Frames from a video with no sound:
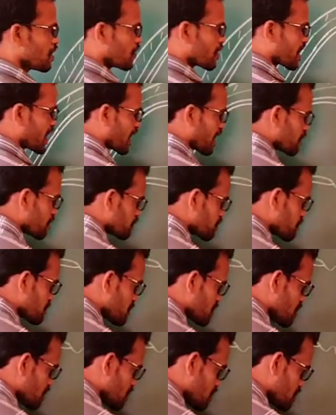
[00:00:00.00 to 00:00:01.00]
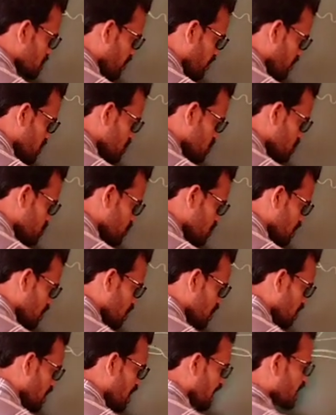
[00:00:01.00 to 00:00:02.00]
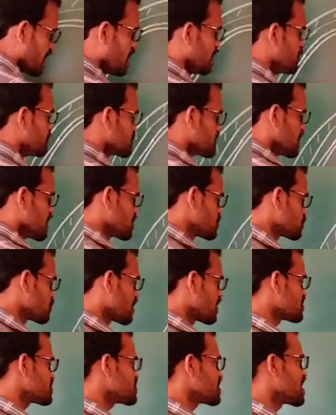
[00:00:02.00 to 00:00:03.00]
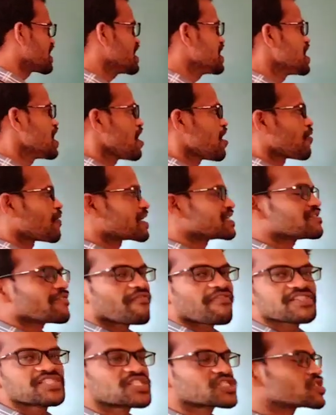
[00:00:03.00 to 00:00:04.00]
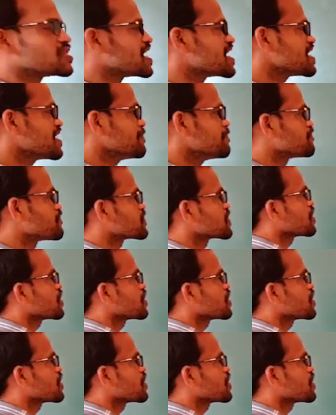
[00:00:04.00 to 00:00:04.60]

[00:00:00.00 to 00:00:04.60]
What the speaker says: Okay. The first layer is known as a, what is the first layer?